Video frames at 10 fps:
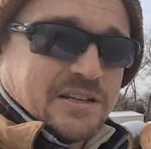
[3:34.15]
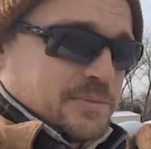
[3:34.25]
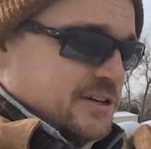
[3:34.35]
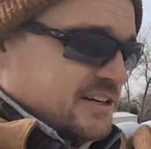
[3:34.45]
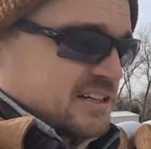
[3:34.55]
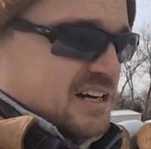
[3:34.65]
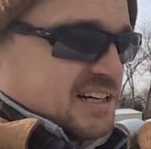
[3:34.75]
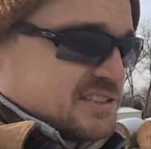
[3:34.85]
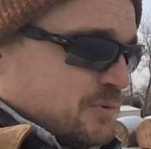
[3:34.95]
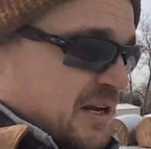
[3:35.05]
The building
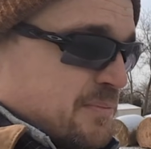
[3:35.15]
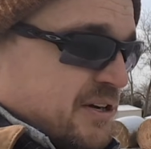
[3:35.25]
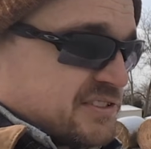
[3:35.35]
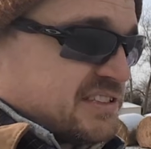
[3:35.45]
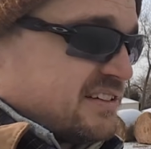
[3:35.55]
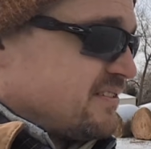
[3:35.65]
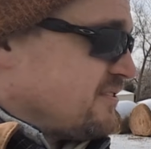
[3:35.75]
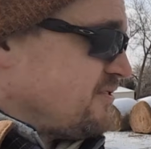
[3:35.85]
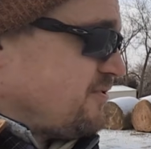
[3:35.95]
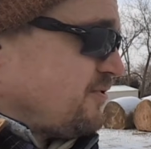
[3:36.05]
cost, when I built it
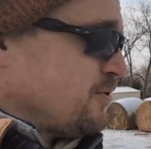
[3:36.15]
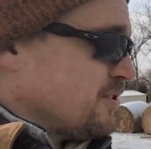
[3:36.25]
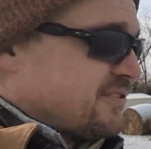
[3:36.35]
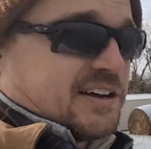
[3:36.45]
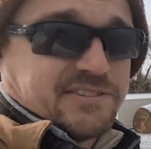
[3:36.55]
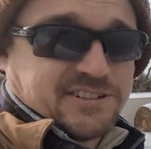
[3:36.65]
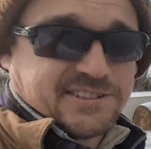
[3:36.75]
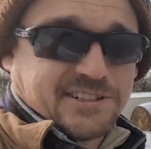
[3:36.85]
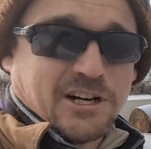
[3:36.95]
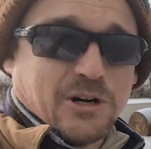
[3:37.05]
4 or 5 years
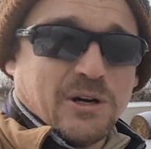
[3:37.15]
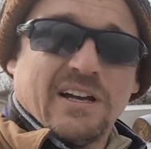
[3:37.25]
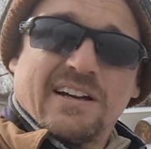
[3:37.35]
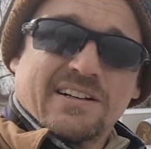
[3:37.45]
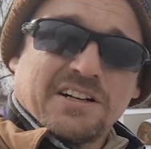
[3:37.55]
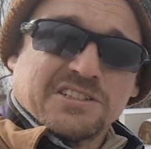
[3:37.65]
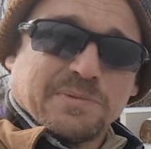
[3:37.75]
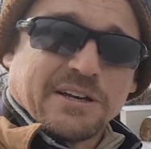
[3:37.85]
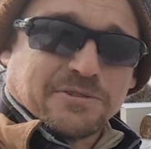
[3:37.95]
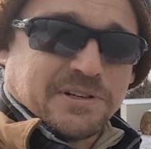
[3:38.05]
ago, cost
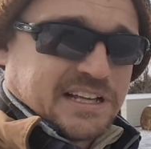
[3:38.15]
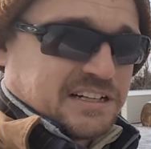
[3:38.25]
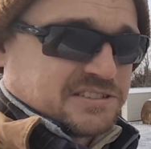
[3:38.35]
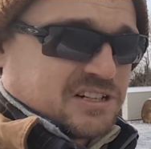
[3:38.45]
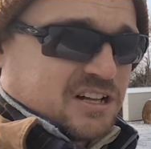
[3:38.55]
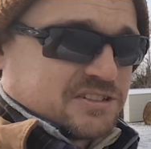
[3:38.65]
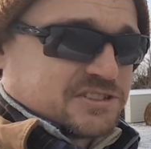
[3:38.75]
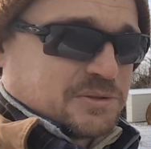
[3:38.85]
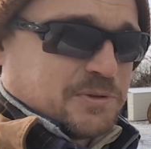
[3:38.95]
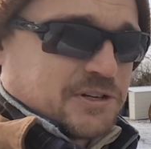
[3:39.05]
about
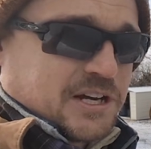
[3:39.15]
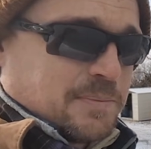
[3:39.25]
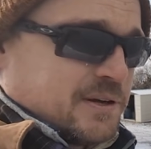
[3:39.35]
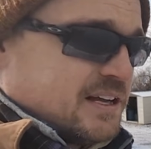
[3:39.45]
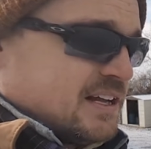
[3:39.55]
$3,000 to put up.